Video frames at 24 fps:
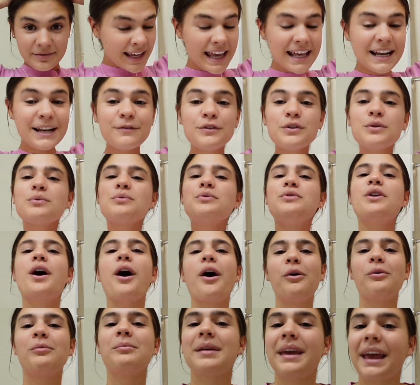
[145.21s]
And if you
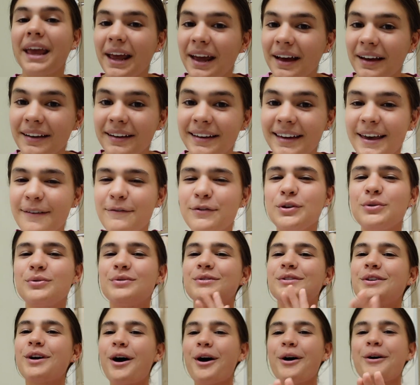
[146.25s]
know me, if you
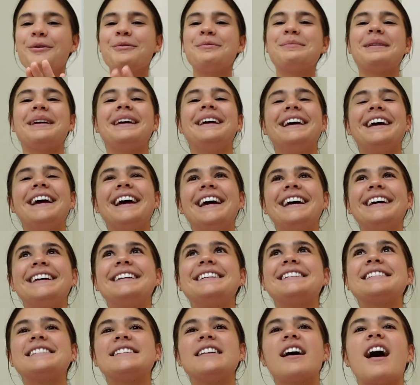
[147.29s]
know me, it
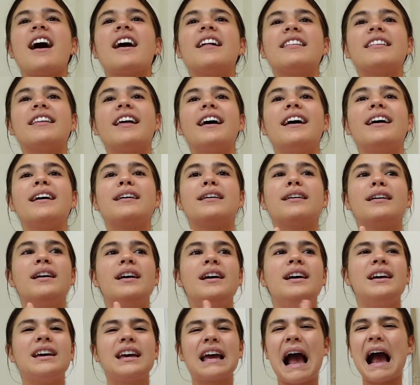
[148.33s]
is not like
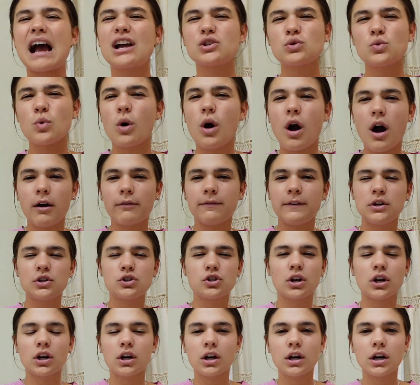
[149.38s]
casual coffee
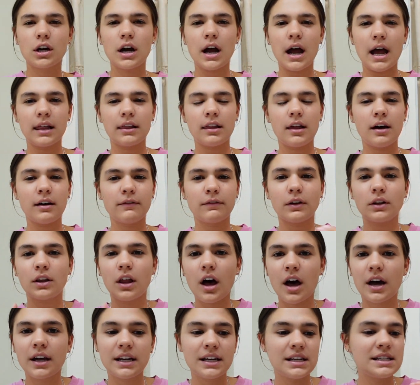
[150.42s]
drinker. I love
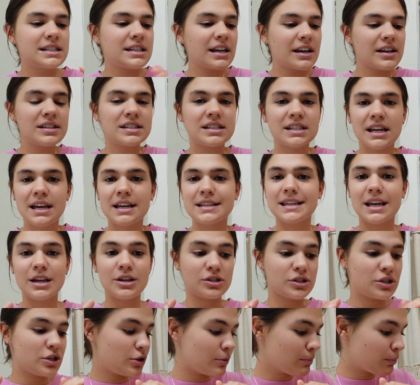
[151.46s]
Alani, Celsius. I
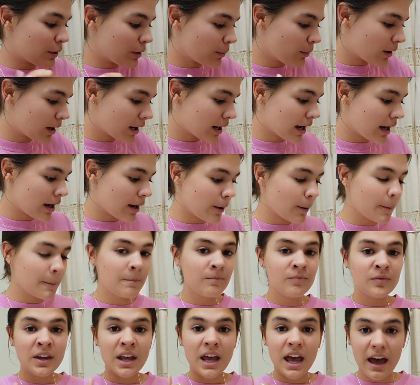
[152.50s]
used to do pre-workout,
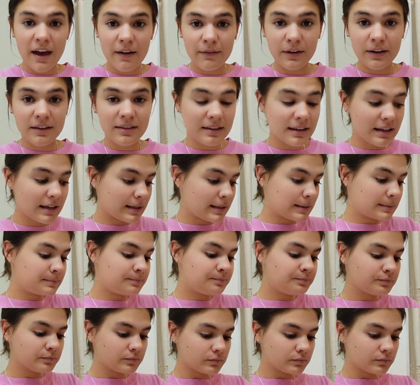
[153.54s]
everything.